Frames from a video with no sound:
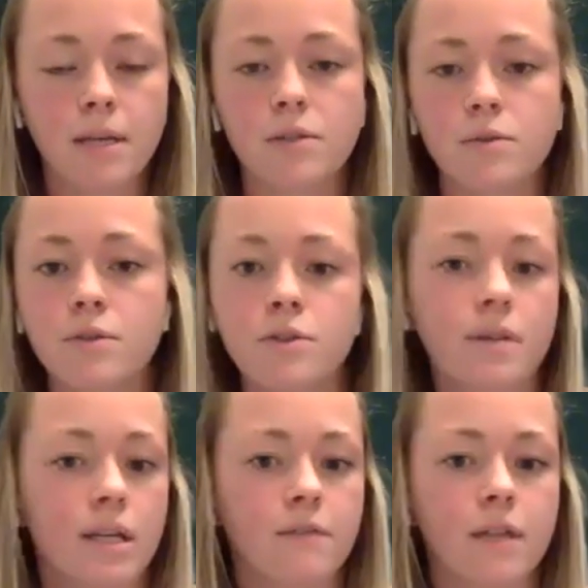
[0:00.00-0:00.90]
As soon as you
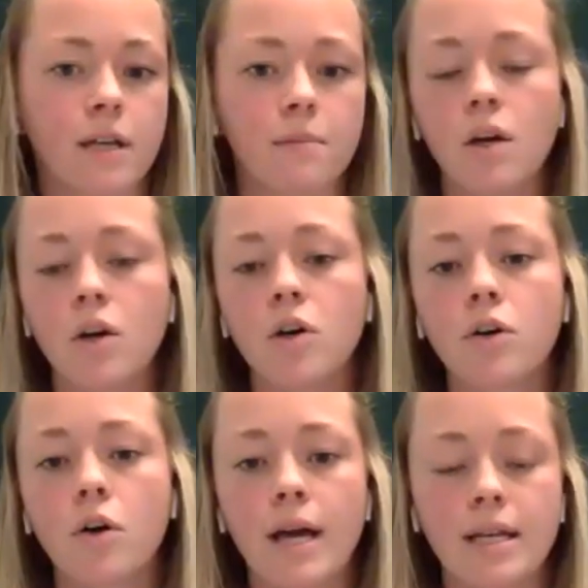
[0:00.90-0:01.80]
think of them,
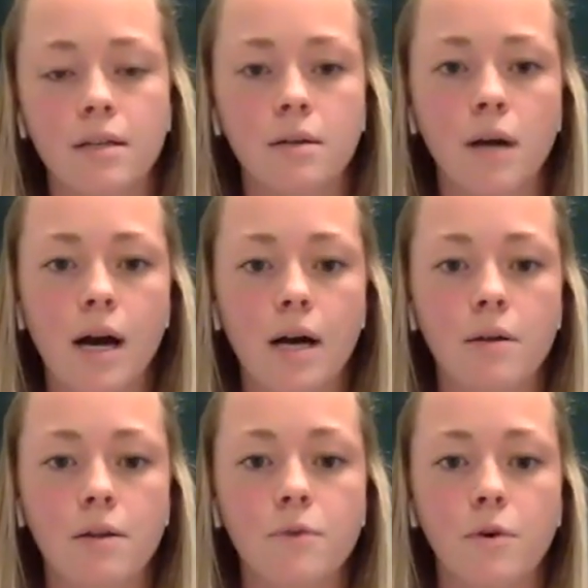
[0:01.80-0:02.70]
go ahead and
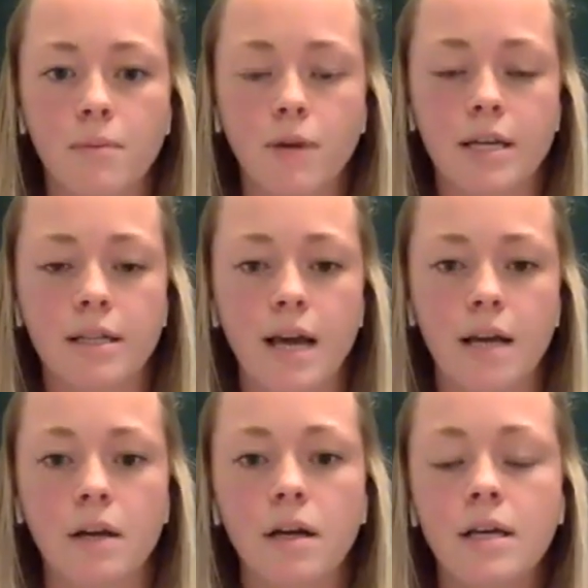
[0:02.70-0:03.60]
throw them right in there.